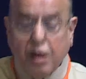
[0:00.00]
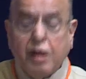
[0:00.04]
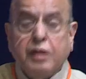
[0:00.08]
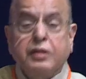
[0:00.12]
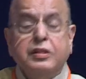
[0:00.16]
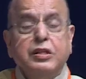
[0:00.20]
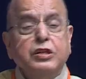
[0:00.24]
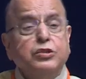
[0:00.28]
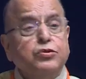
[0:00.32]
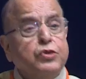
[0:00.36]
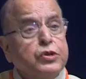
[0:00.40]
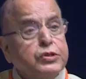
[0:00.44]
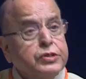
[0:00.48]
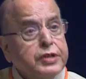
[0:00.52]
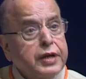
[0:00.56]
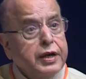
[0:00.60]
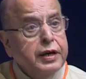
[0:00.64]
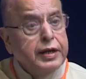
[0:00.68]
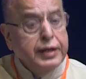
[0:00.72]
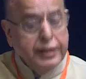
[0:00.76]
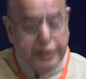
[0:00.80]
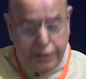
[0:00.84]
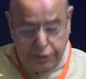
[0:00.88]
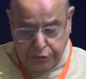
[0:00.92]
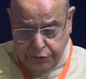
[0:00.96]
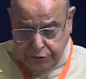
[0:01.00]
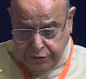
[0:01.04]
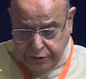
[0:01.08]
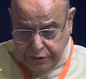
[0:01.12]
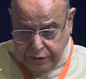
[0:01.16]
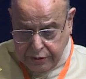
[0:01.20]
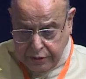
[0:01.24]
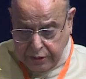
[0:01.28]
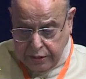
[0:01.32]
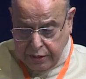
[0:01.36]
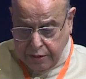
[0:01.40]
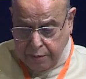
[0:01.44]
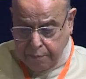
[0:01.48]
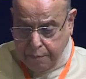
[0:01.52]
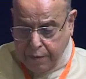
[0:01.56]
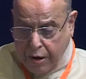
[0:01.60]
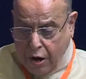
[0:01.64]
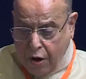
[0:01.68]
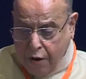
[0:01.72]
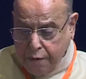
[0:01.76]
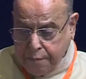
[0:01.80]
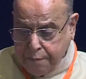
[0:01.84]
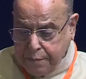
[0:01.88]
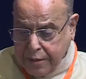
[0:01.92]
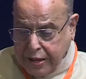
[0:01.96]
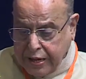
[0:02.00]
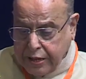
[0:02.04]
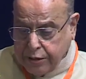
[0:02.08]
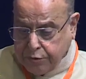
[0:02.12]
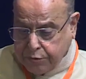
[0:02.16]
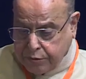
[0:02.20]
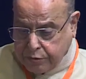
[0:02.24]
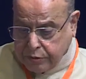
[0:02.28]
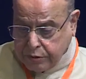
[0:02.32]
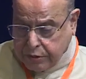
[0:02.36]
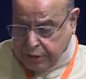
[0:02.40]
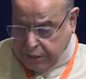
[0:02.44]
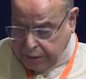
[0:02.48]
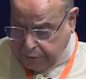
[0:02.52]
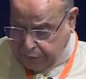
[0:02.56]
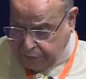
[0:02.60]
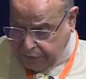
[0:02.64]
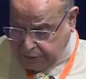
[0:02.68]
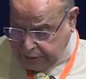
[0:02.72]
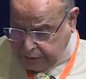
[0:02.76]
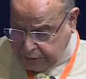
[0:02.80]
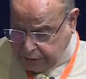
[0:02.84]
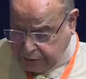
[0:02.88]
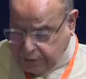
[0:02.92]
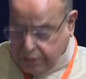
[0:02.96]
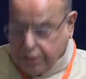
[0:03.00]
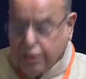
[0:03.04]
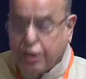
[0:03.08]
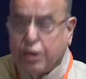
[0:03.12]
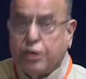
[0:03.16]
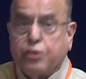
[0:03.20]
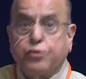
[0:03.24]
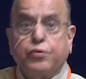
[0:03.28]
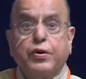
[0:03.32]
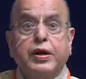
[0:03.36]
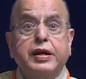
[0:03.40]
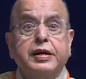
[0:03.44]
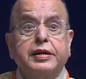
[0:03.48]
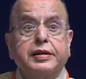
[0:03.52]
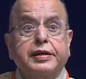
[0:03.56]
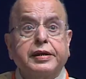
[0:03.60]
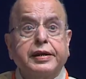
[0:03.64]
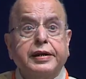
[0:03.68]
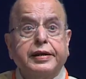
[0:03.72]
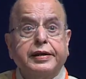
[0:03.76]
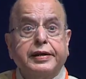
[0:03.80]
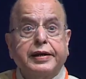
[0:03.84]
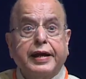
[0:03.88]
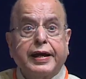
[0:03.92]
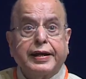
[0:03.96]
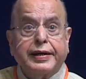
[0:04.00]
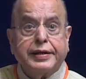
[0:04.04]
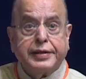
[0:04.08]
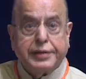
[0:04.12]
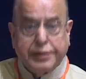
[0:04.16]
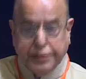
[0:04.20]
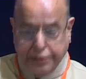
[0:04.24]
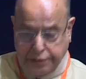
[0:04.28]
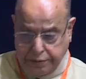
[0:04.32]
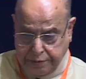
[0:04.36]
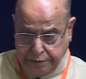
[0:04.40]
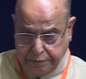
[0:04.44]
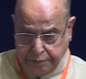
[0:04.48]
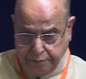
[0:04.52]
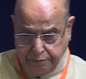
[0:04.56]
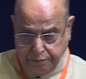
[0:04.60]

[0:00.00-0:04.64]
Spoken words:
This was released on May 31st, 2019.